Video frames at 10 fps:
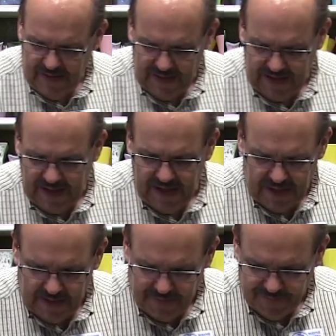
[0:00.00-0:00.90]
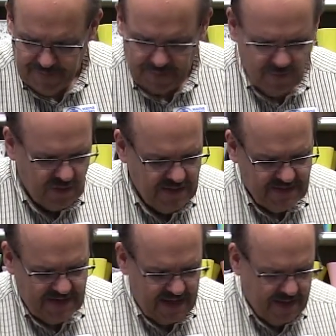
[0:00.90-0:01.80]
And again, I'm going
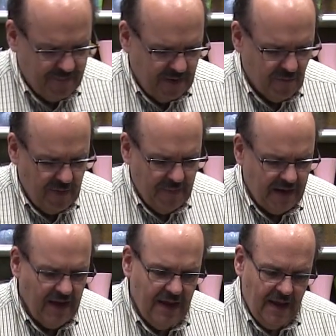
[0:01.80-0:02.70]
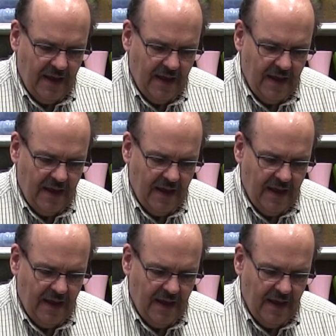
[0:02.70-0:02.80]
to take my ribbon,